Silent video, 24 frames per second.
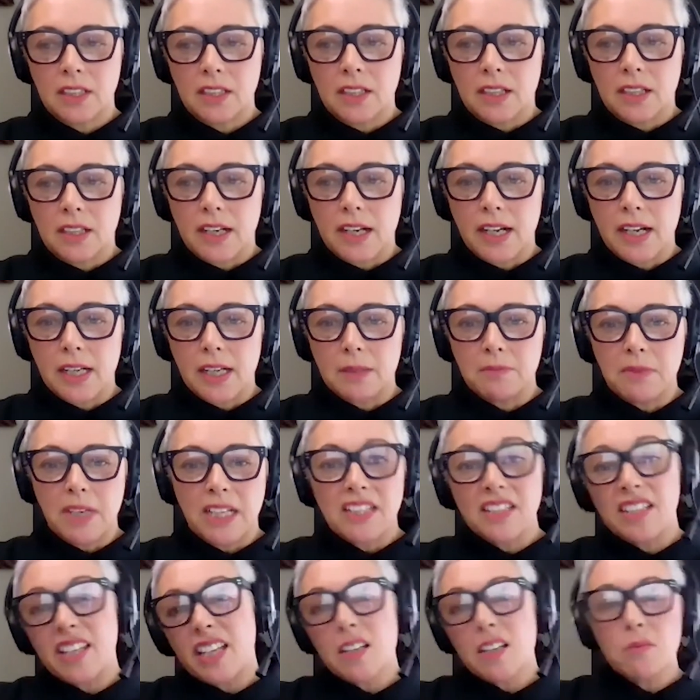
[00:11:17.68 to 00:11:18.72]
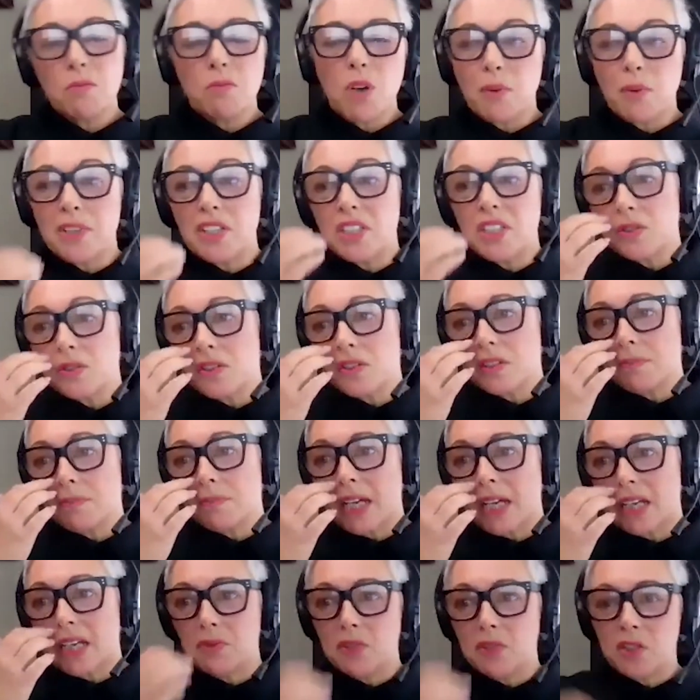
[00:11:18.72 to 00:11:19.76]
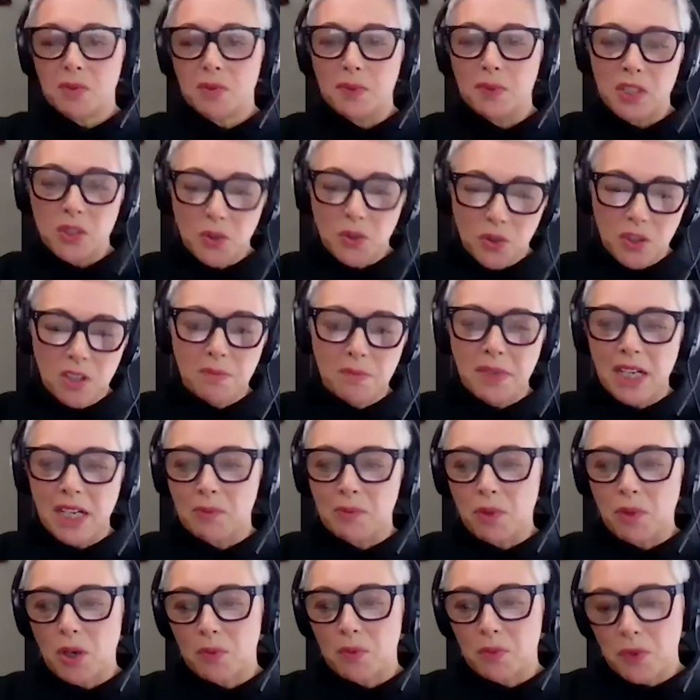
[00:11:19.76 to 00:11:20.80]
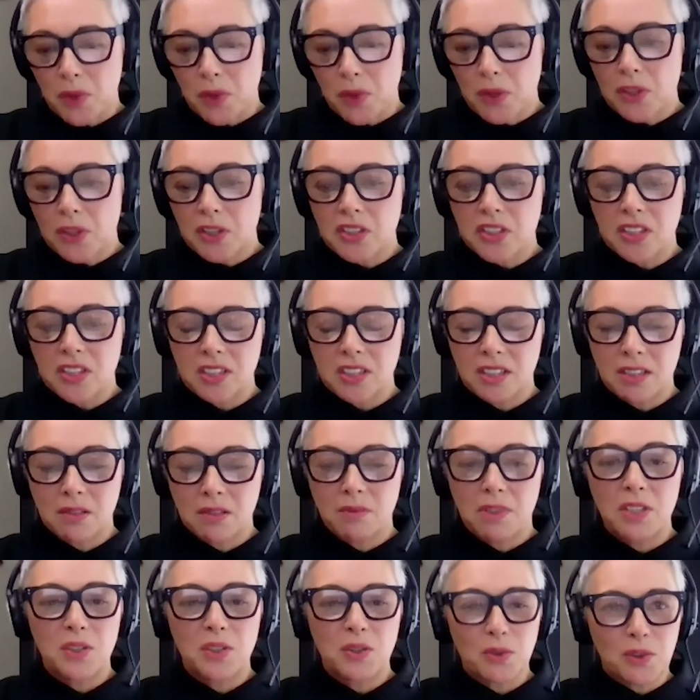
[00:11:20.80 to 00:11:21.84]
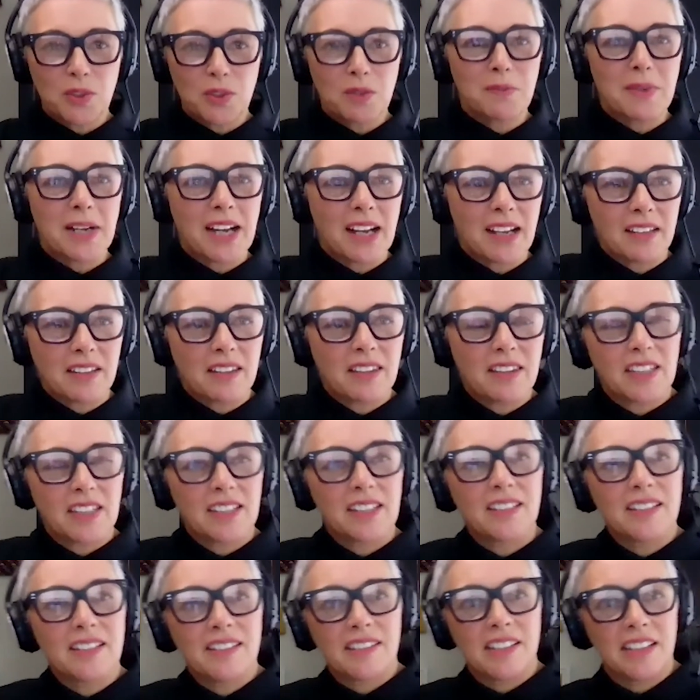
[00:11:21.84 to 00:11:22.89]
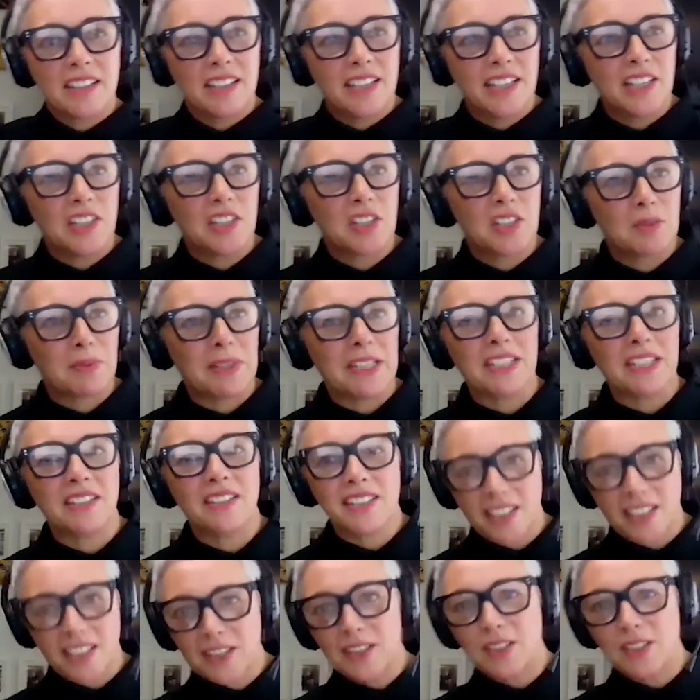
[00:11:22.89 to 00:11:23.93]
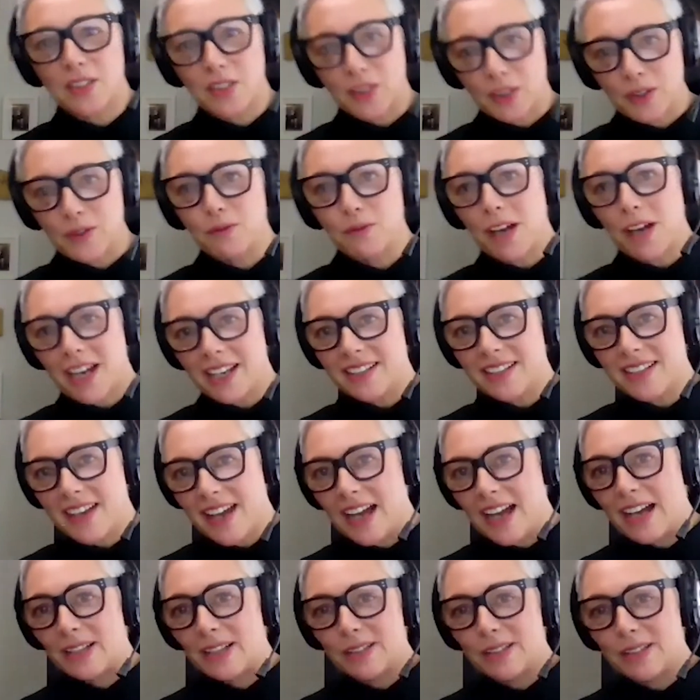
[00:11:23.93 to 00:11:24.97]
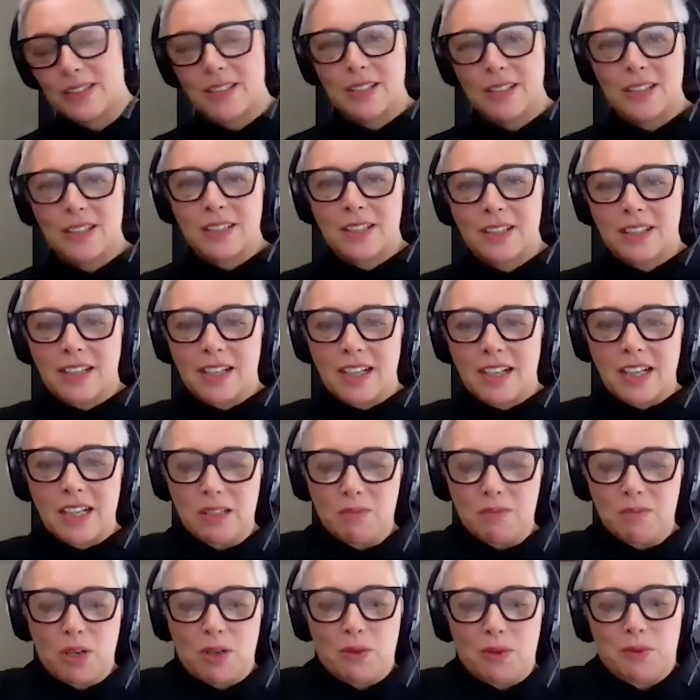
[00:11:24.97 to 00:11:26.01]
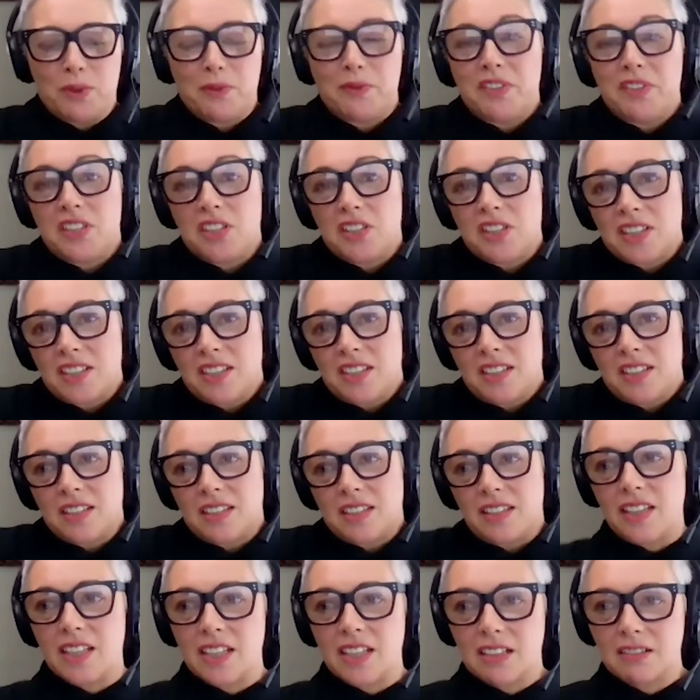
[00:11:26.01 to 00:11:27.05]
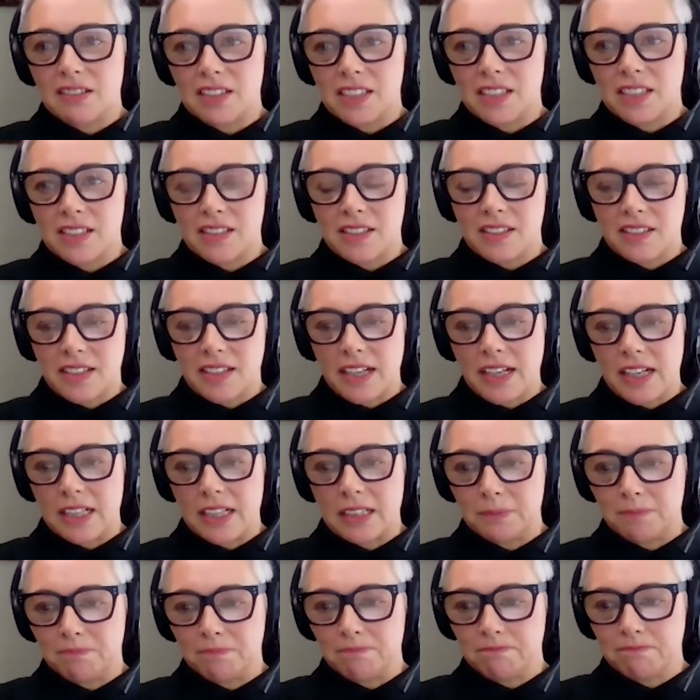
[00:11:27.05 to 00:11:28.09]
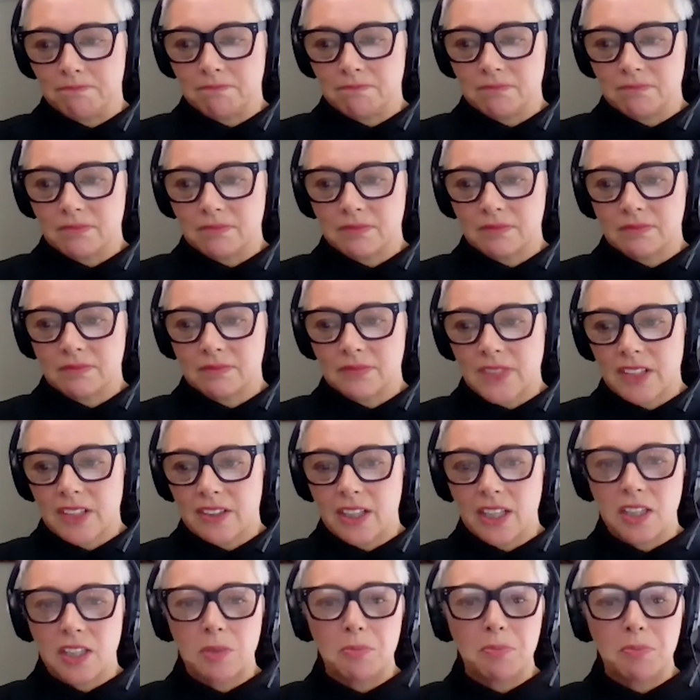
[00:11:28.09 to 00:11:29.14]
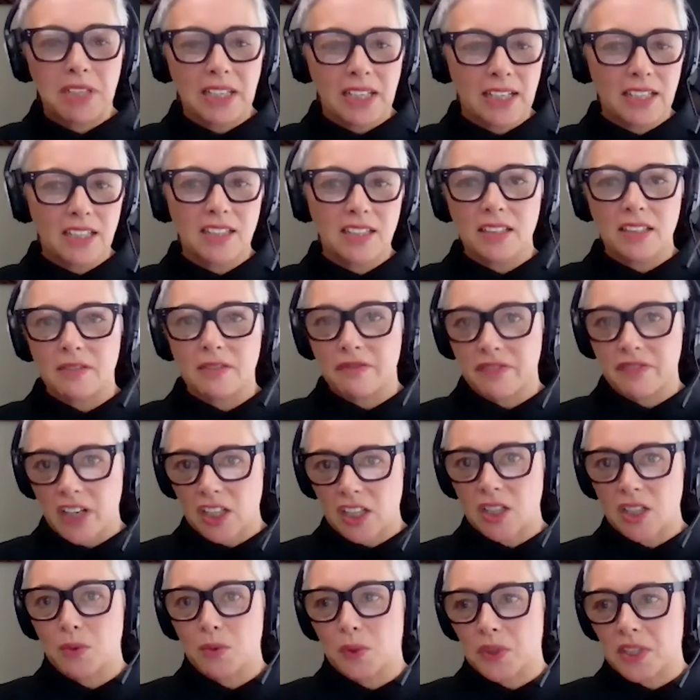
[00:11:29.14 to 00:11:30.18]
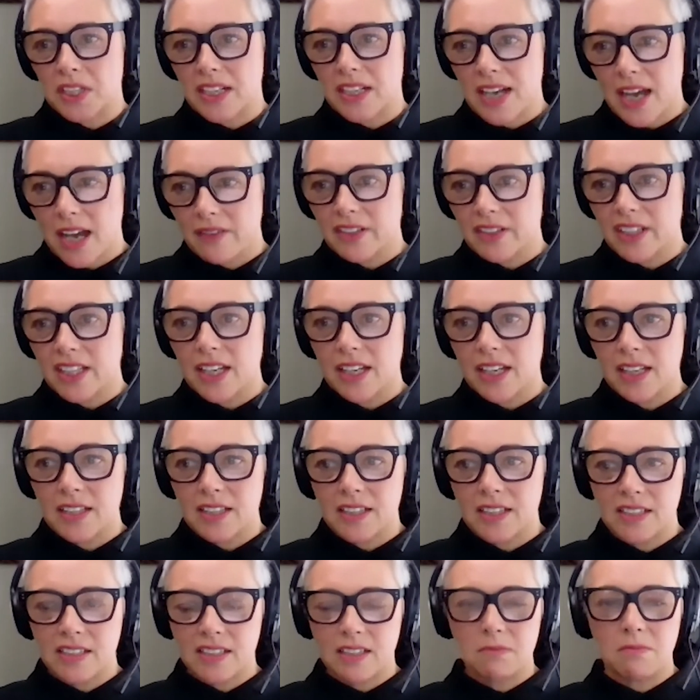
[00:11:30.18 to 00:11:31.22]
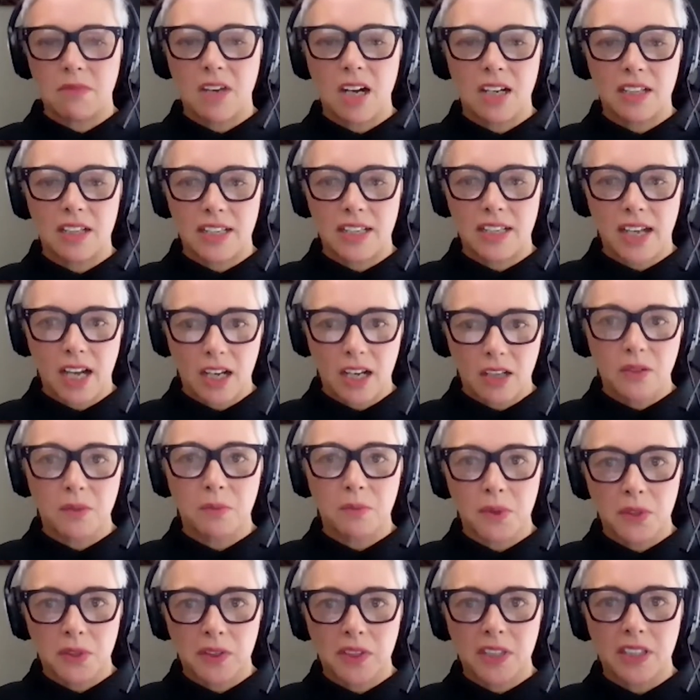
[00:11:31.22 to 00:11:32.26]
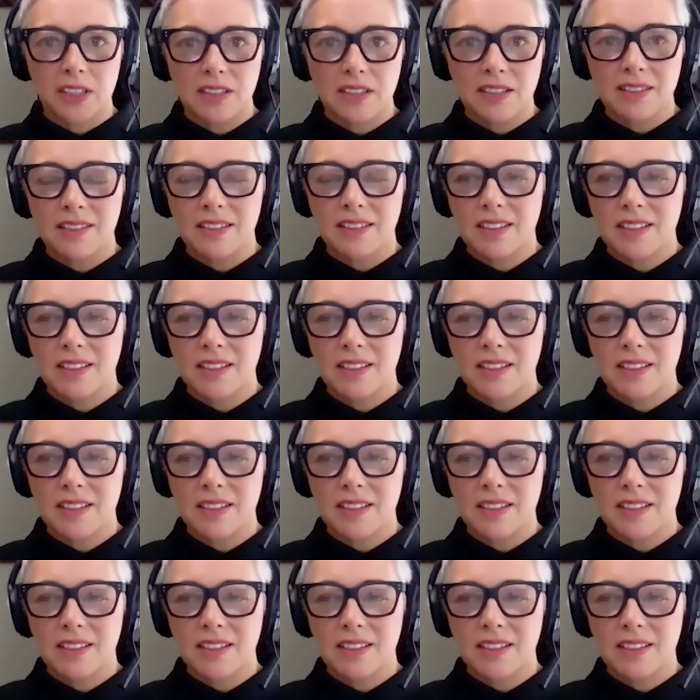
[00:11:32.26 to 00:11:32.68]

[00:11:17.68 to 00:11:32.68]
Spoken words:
And then what we do in the paper is we talk about what worked, we talk about things that needed to be attended to right now. What we've suggested there is that the place of whānau water navigators and Māori health workers,